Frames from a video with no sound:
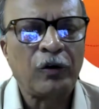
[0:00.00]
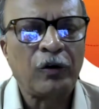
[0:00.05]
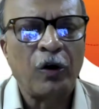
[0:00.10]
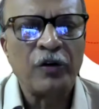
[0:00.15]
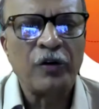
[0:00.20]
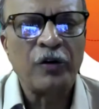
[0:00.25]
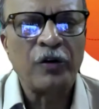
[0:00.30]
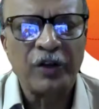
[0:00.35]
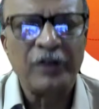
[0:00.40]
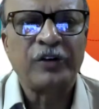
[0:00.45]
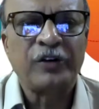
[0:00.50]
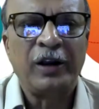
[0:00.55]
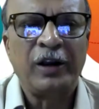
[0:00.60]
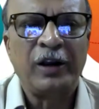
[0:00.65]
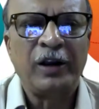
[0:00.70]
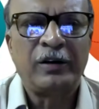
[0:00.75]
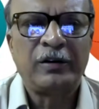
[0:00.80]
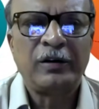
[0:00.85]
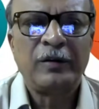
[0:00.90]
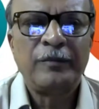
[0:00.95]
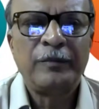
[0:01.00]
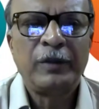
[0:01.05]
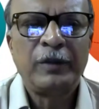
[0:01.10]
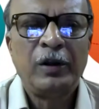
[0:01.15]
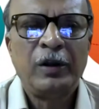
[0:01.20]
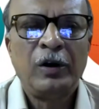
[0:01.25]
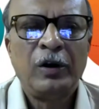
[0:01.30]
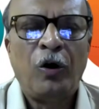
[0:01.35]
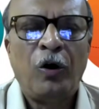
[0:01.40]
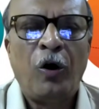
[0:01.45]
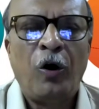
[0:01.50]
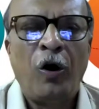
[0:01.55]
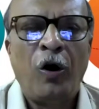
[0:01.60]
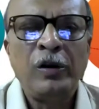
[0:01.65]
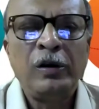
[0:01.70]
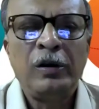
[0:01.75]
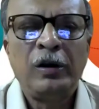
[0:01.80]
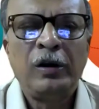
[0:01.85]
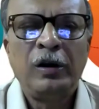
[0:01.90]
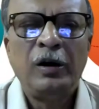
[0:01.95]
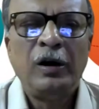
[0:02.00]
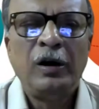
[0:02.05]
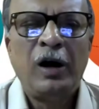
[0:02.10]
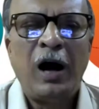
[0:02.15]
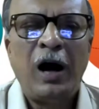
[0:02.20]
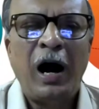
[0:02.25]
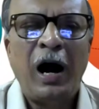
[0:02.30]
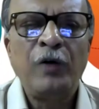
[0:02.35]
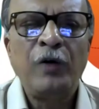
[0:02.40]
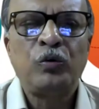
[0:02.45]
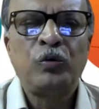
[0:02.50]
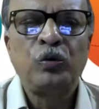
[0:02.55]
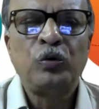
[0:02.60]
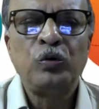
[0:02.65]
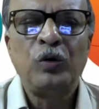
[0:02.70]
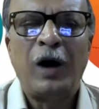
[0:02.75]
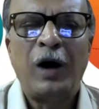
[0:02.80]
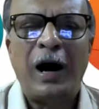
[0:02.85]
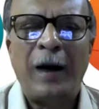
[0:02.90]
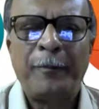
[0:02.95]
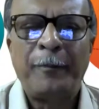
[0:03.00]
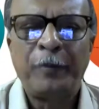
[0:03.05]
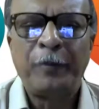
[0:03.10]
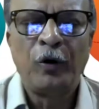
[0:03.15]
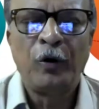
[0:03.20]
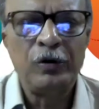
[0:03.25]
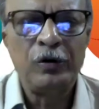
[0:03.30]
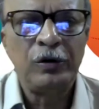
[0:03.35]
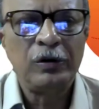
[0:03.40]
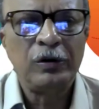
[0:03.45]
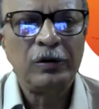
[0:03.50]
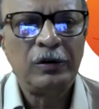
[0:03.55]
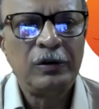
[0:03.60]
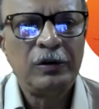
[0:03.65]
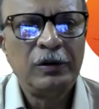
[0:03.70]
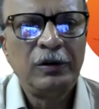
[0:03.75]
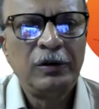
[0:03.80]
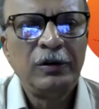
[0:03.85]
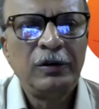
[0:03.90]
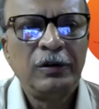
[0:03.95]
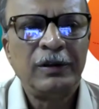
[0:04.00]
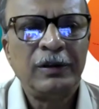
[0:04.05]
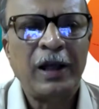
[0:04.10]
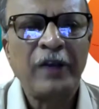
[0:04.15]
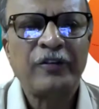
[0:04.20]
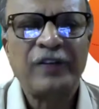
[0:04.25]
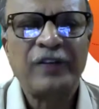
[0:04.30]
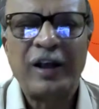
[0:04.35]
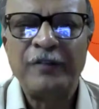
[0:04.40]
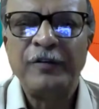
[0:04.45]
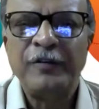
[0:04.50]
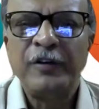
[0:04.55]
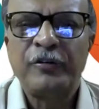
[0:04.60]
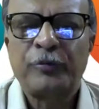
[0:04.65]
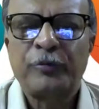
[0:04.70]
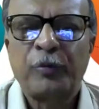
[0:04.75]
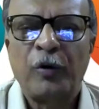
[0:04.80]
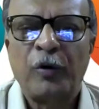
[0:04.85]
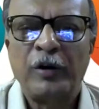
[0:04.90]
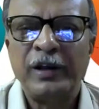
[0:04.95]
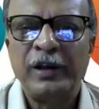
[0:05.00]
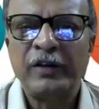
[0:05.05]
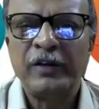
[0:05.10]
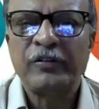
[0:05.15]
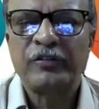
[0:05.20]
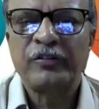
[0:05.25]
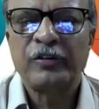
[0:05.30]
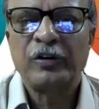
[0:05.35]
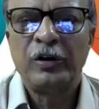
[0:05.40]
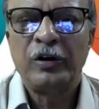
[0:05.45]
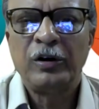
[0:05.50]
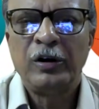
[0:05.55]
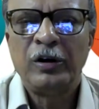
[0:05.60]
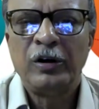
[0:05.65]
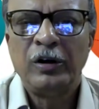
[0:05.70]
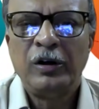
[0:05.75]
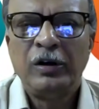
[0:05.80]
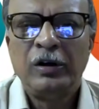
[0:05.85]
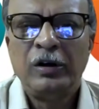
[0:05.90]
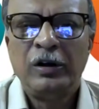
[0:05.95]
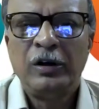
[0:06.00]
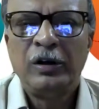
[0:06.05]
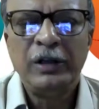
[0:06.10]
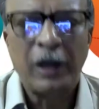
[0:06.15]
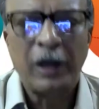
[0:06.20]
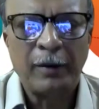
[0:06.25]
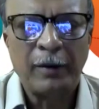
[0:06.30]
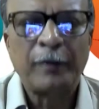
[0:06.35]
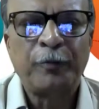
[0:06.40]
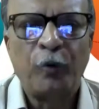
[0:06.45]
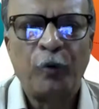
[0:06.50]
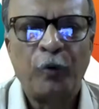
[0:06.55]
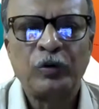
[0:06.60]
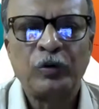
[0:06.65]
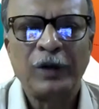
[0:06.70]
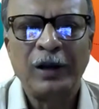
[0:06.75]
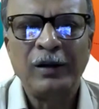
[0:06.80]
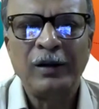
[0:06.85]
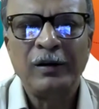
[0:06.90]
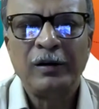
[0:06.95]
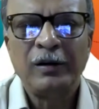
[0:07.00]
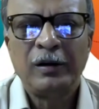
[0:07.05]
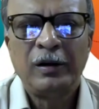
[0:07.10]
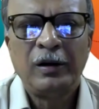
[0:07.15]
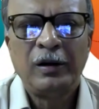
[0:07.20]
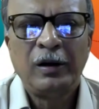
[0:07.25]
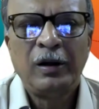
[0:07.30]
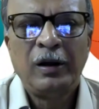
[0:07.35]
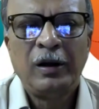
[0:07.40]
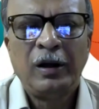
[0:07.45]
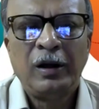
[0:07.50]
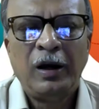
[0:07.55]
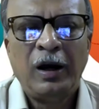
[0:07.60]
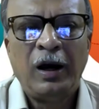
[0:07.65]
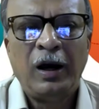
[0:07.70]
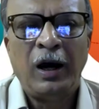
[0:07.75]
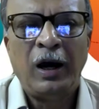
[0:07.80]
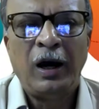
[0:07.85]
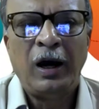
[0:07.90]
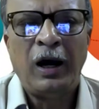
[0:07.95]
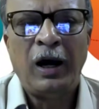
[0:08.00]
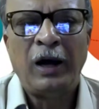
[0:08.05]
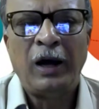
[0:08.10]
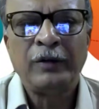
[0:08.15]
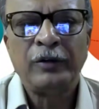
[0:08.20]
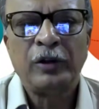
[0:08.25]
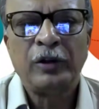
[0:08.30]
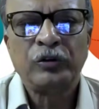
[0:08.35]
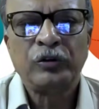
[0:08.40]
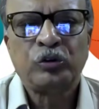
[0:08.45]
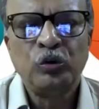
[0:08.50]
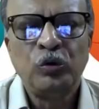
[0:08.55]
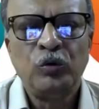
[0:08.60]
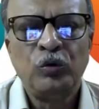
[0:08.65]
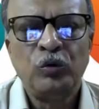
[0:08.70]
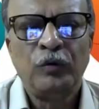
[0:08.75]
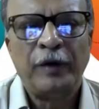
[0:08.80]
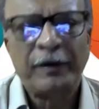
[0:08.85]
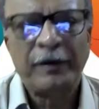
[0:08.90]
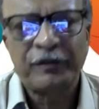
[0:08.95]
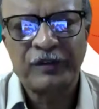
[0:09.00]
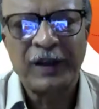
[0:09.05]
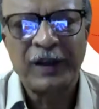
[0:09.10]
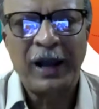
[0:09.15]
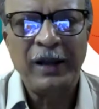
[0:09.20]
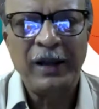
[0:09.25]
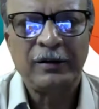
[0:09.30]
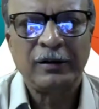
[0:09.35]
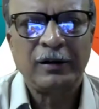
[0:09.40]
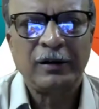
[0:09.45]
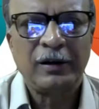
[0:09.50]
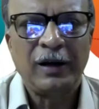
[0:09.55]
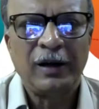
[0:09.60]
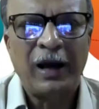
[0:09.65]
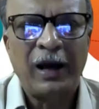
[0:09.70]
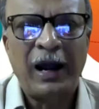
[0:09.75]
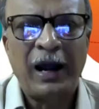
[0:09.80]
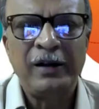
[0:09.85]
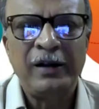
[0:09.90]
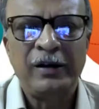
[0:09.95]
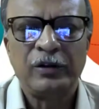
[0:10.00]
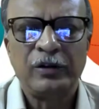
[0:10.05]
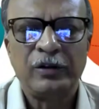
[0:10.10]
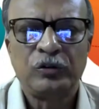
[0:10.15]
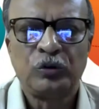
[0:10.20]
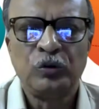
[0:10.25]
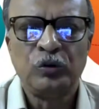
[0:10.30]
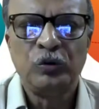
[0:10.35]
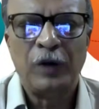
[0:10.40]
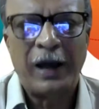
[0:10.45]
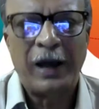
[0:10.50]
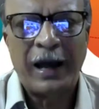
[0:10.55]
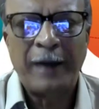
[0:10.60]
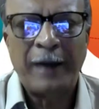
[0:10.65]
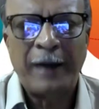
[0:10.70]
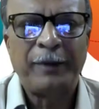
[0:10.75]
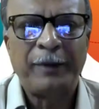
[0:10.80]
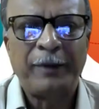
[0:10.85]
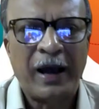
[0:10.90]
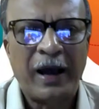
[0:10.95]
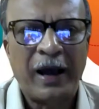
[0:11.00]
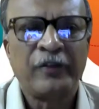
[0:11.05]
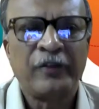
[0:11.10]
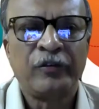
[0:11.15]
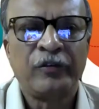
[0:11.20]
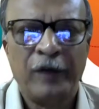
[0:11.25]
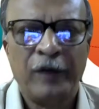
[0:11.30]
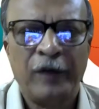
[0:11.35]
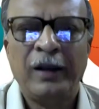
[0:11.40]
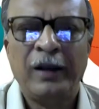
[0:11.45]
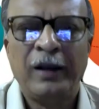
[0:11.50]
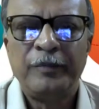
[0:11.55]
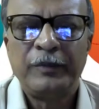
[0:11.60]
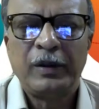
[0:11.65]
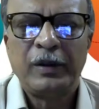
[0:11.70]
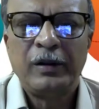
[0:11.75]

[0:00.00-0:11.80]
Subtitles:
concentrate on how to upload the service projects in our portal through website and through app as well.